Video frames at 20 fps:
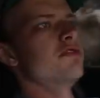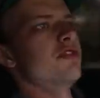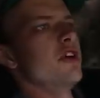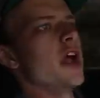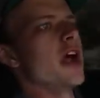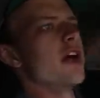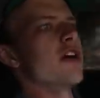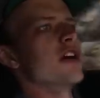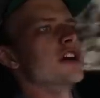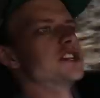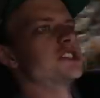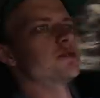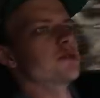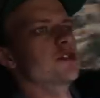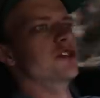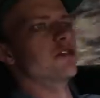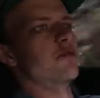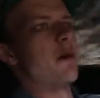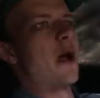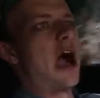Very
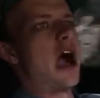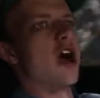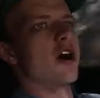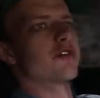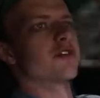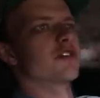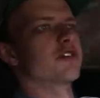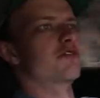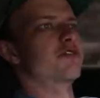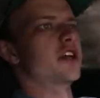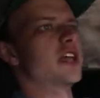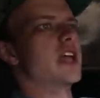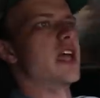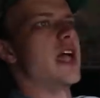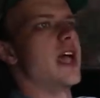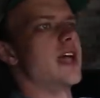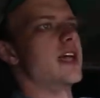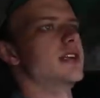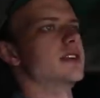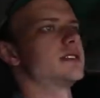smooth power from the
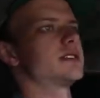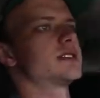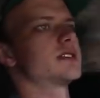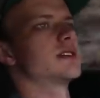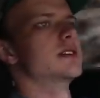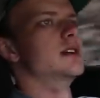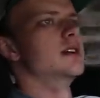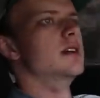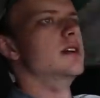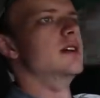V8s